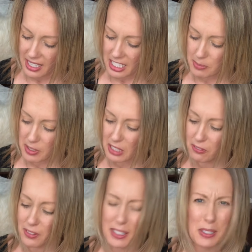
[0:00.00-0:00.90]
Especially
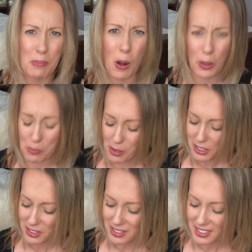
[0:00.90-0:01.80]
for these smaller
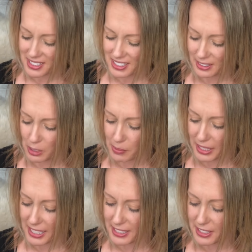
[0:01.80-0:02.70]
brushes, it's a little
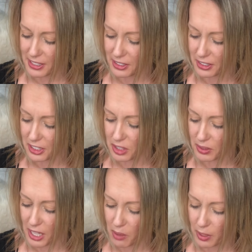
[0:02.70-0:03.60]
bit easier to do
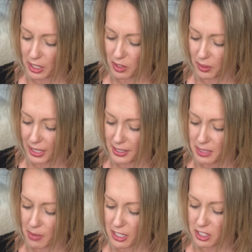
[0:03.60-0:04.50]
it that way. You don't get
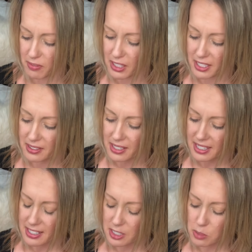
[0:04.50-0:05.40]
as much of the
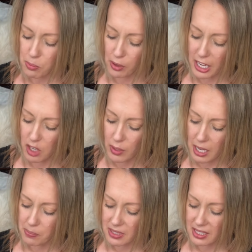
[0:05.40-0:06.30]
spray going
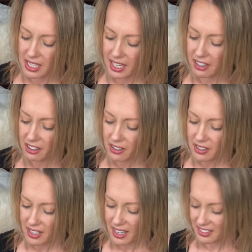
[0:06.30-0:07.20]
up into the air.
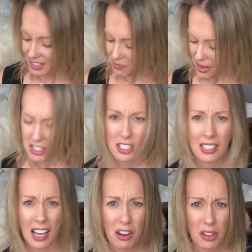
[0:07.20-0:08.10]
Did I mention
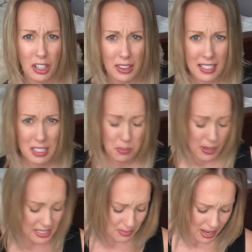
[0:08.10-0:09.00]
how good this
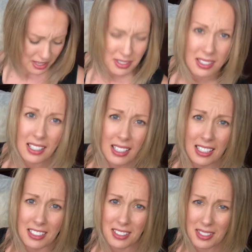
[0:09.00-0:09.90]
spray smells?
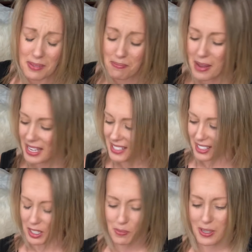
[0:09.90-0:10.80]
It's just
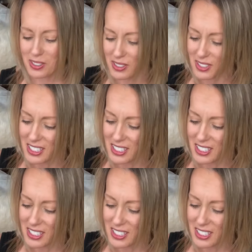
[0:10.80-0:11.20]
amazing. Your brushes